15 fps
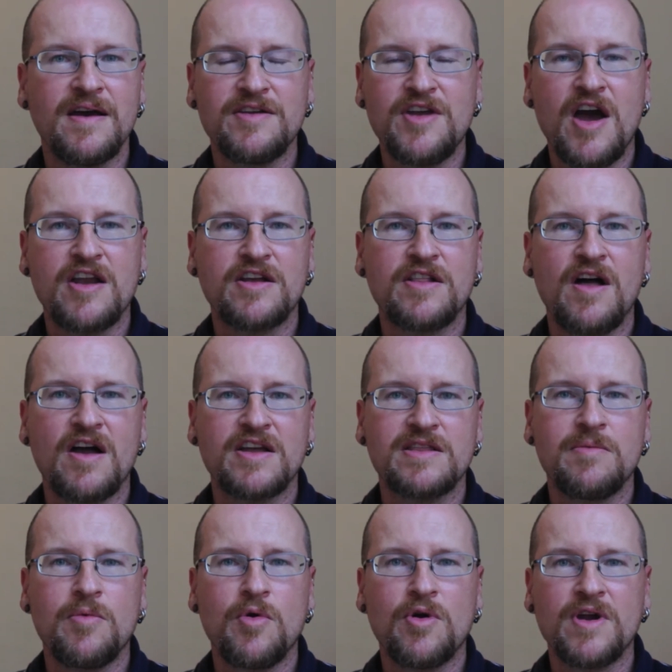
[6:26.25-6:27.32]
9 o'clock in the
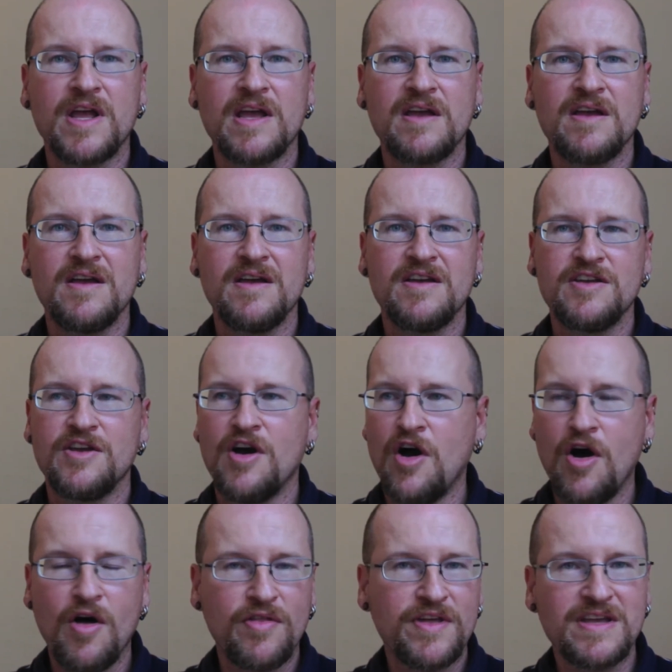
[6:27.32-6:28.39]
morning.
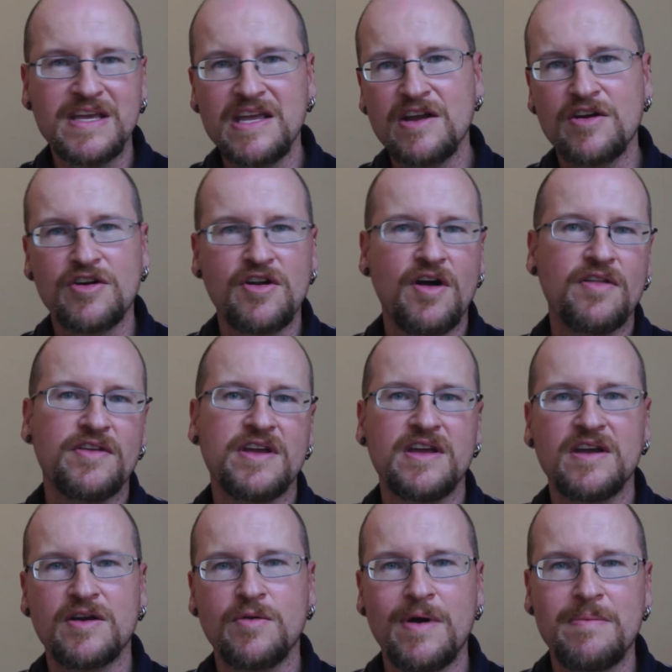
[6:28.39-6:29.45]
All the gear and all
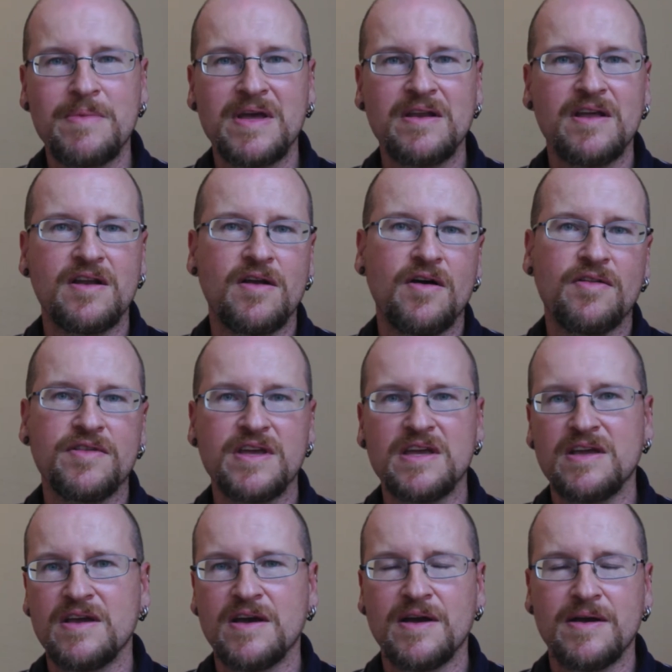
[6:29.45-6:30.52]
the equipment and all
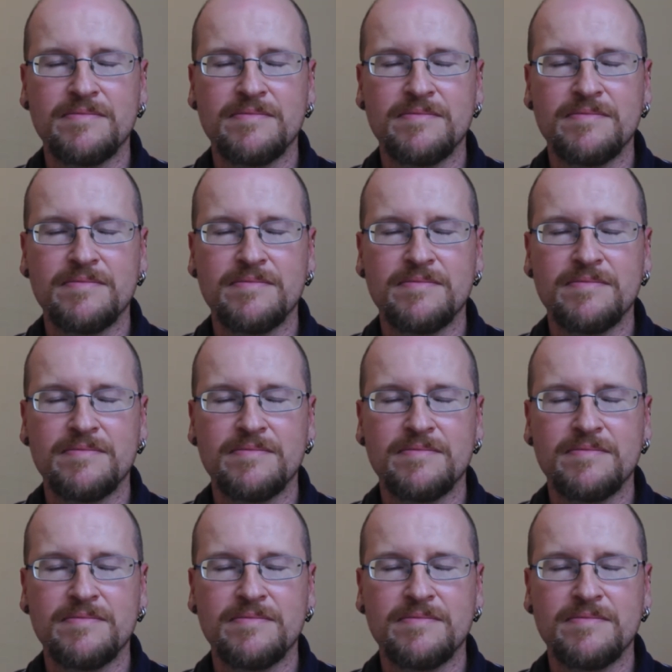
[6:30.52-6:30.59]
the